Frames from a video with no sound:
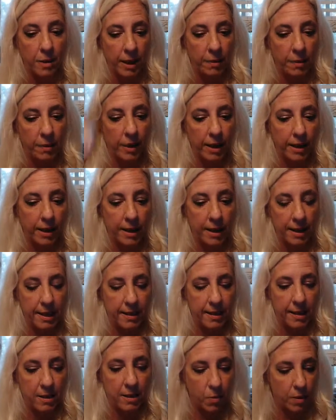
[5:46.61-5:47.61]
and I really
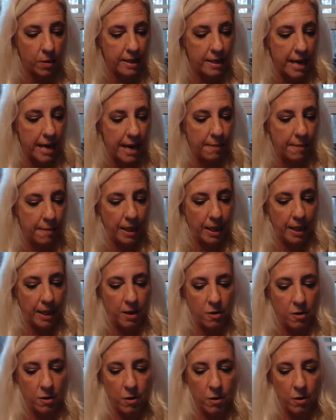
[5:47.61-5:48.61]
think that's what's happening
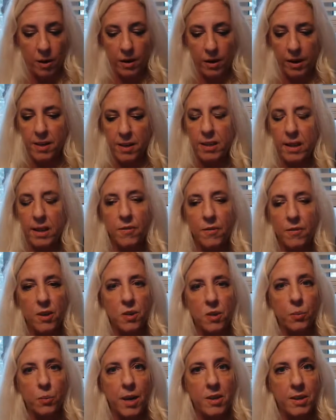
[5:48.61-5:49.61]
here, Aquarius. If
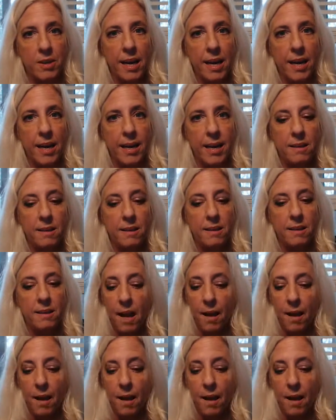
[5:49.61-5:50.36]
this resonates,